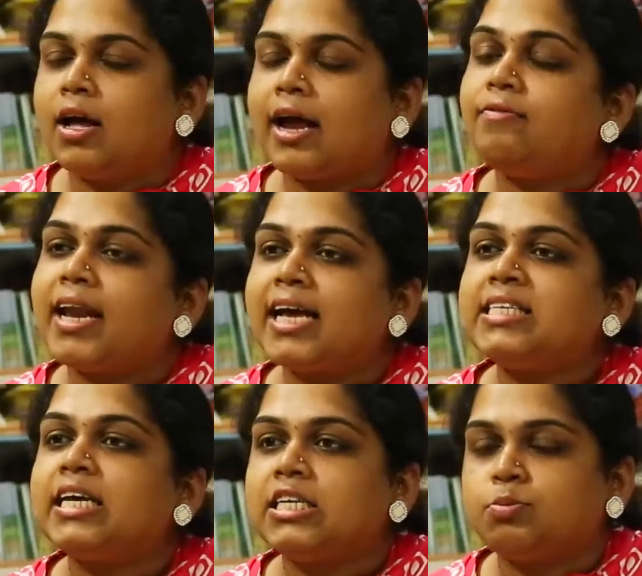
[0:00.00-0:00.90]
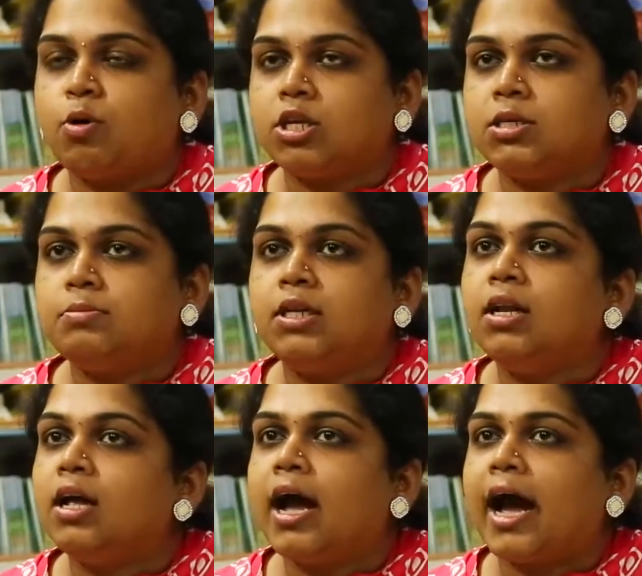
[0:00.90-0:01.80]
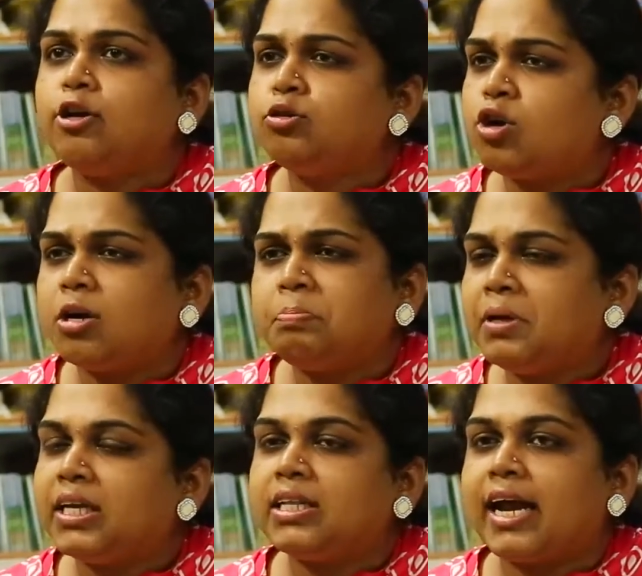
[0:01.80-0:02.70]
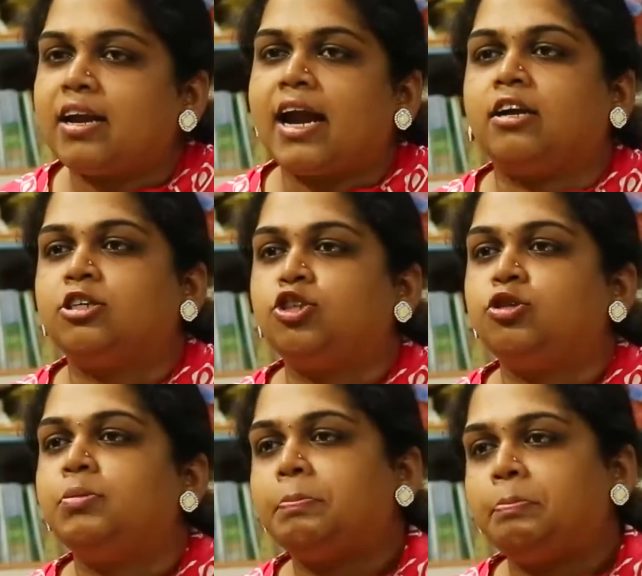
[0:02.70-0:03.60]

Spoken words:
And when I say responsible, I do not mean that writers should be